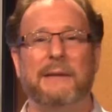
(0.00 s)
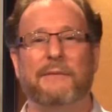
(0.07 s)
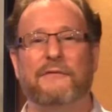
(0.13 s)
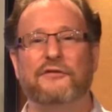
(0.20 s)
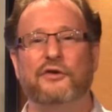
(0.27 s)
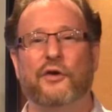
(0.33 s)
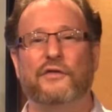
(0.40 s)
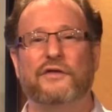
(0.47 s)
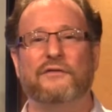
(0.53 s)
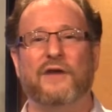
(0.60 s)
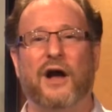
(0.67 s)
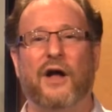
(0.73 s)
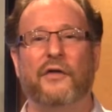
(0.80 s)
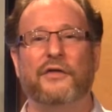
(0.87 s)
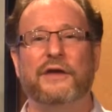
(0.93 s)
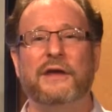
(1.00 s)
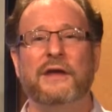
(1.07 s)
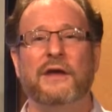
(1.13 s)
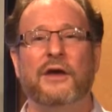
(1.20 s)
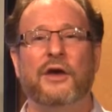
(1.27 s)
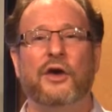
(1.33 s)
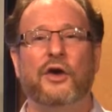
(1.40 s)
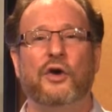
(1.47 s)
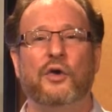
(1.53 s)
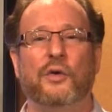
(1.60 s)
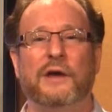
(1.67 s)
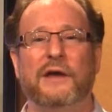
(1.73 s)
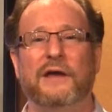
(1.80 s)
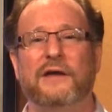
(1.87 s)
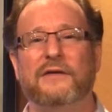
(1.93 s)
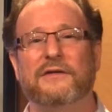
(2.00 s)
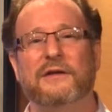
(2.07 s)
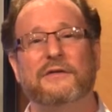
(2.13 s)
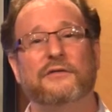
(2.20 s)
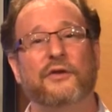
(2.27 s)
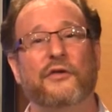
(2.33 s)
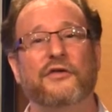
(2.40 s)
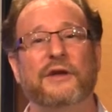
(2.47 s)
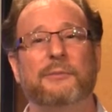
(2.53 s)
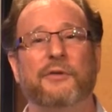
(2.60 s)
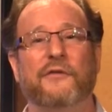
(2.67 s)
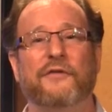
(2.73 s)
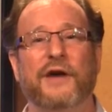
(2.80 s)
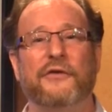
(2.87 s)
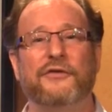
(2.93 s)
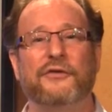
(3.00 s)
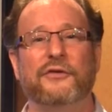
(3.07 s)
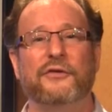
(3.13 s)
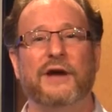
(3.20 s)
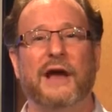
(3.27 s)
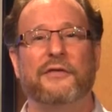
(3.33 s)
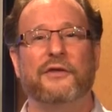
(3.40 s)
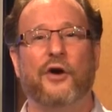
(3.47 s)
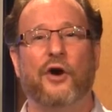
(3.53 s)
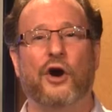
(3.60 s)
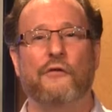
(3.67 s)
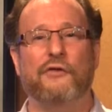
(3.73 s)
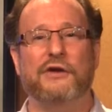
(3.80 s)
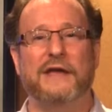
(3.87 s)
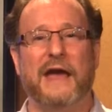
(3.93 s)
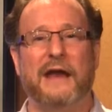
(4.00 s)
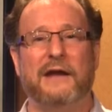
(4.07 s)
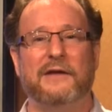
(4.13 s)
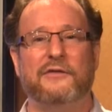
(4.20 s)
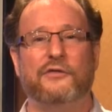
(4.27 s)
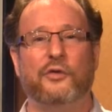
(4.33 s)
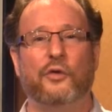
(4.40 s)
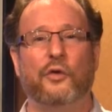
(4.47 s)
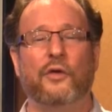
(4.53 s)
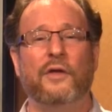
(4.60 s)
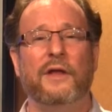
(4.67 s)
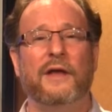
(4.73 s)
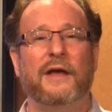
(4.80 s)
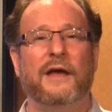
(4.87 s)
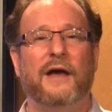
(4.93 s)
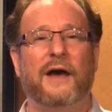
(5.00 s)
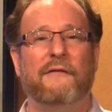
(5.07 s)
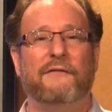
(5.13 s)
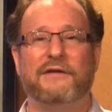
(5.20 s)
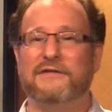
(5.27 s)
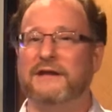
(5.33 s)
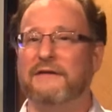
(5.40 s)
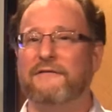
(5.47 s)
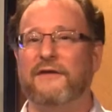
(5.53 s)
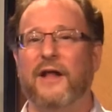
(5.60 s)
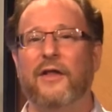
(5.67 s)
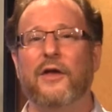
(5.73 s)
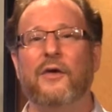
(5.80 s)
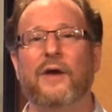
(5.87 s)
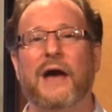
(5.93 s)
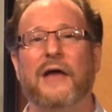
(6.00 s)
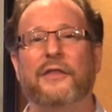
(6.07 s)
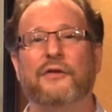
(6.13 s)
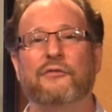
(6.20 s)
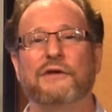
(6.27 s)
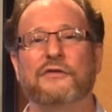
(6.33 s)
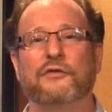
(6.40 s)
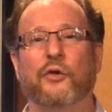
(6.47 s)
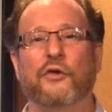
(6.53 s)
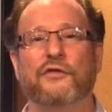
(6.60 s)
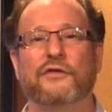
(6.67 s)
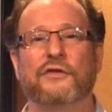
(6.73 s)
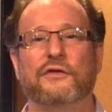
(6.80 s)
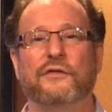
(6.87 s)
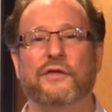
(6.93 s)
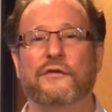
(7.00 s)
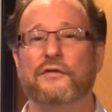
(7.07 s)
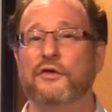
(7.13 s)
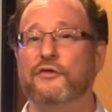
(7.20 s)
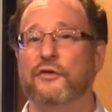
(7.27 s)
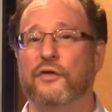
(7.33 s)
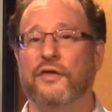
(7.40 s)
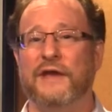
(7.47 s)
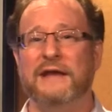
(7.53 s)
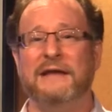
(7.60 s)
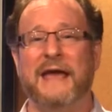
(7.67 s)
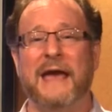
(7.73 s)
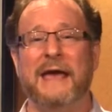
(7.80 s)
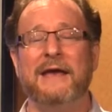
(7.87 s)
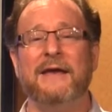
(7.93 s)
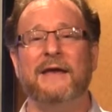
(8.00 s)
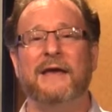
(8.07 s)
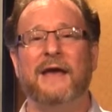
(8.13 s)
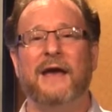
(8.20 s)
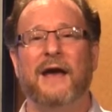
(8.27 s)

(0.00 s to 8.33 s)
name of Joseph Aldy, who is an associate professor at the Harvard Kennedy School, a visiting fellow at the Resources for the Future think tank,